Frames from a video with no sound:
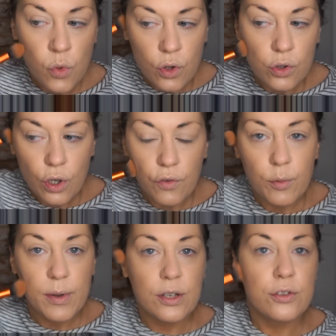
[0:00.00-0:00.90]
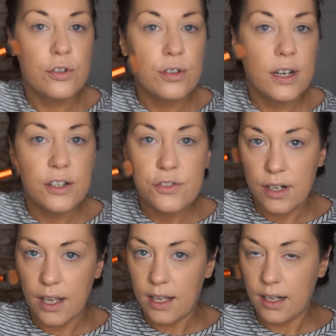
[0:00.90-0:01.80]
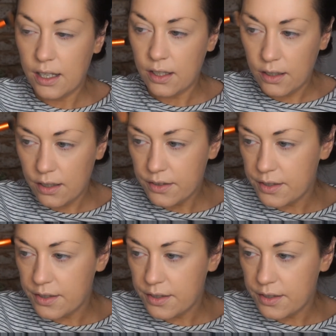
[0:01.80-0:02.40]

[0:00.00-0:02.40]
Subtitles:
So for me, it's just literally a little